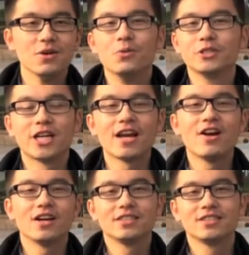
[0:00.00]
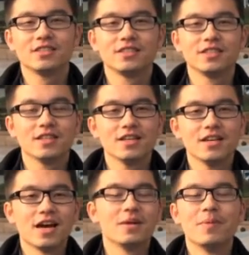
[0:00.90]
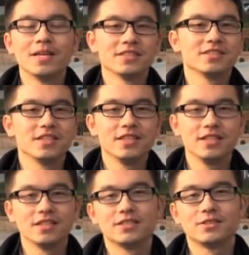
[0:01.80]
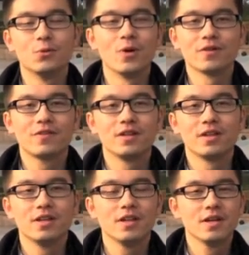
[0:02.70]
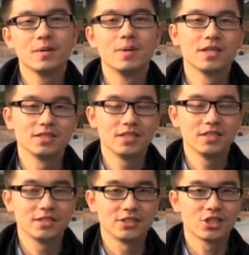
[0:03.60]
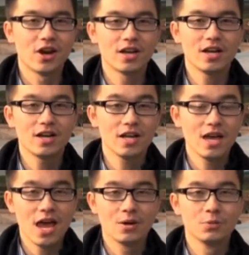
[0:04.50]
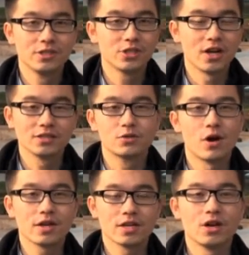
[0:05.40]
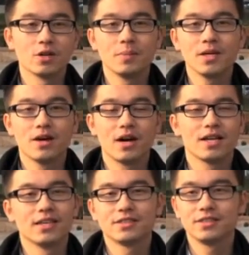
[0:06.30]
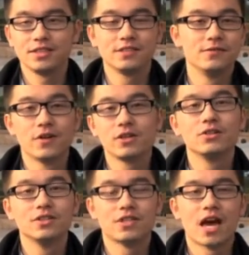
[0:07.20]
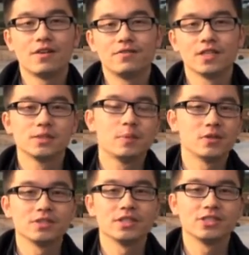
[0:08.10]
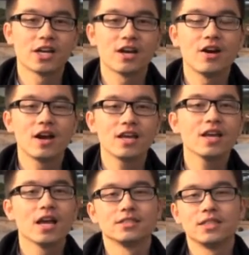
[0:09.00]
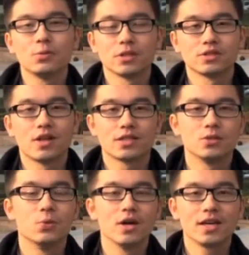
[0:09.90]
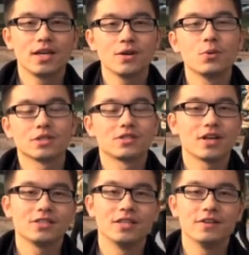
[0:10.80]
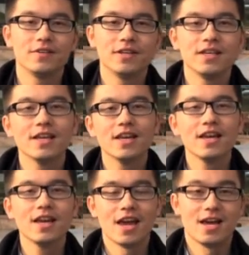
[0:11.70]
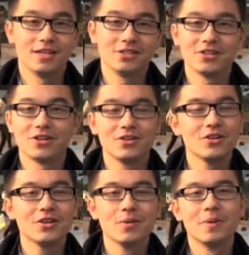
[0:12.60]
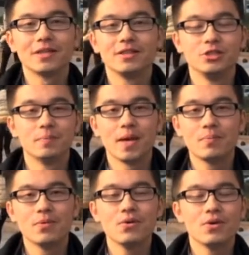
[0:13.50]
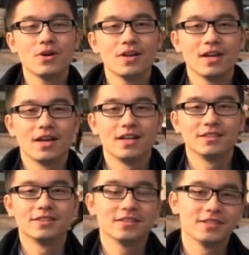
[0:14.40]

Well, Shanghai is an amazing city. It's one of the biggest cities in China, and with China's growing economy, I guess it's very good to have experience in Shanghai and see what it's like to work here, what it's like to live here, and you know, meet new people and